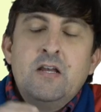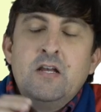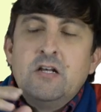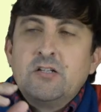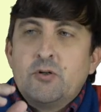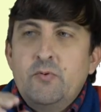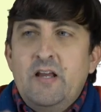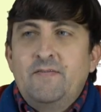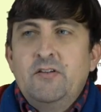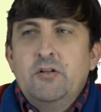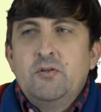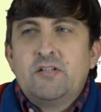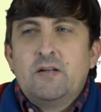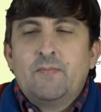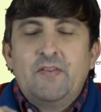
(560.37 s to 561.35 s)
So we have to do
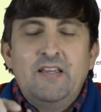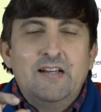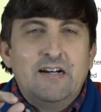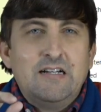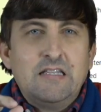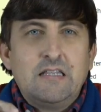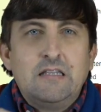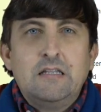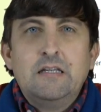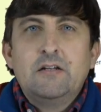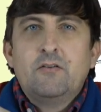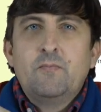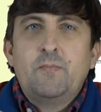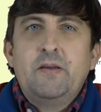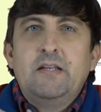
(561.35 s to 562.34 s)
something a
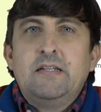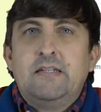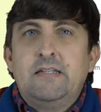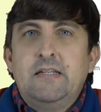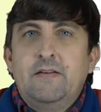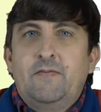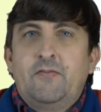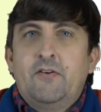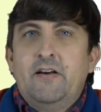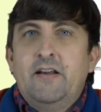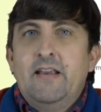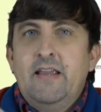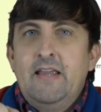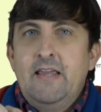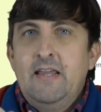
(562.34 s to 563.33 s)
little bit
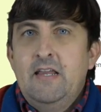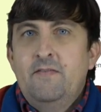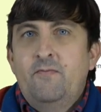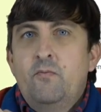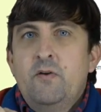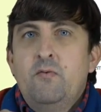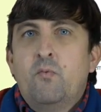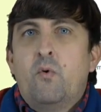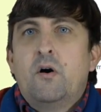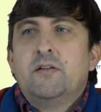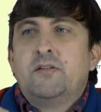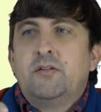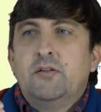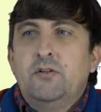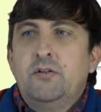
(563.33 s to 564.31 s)
different if we
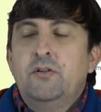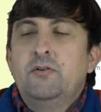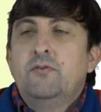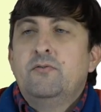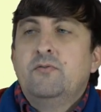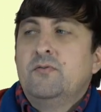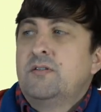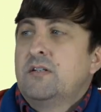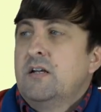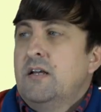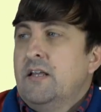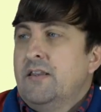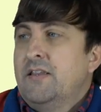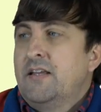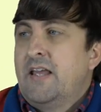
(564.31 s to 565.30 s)
want to use
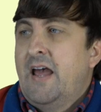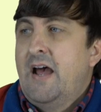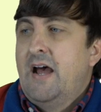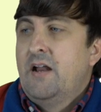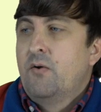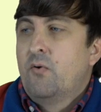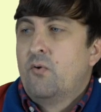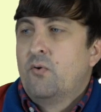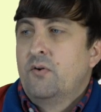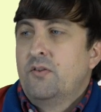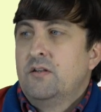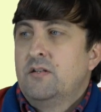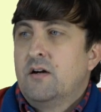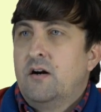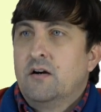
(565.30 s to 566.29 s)
the cat or
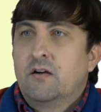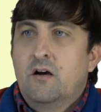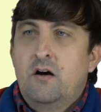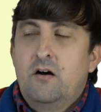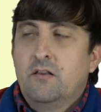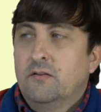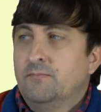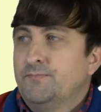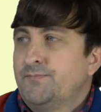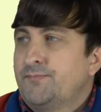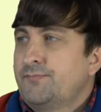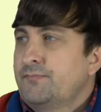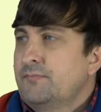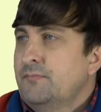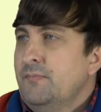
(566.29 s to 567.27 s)
the dog column.
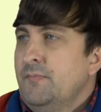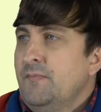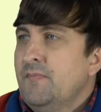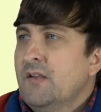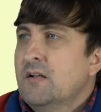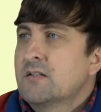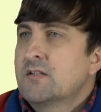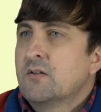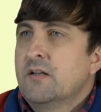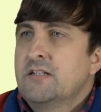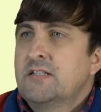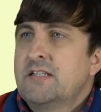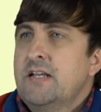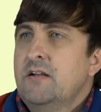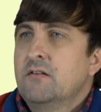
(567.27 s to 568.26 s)
So
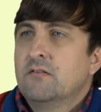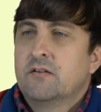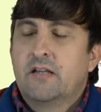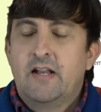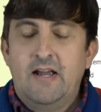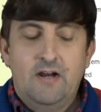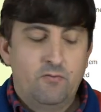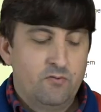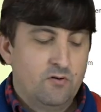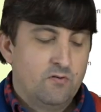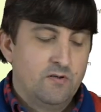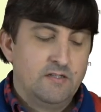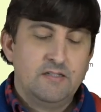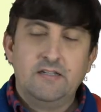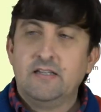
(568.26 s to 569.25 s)
let's take a look at how we're
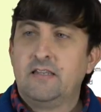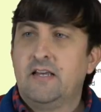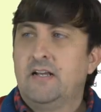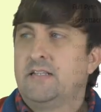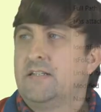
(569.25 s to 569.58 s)
going to get that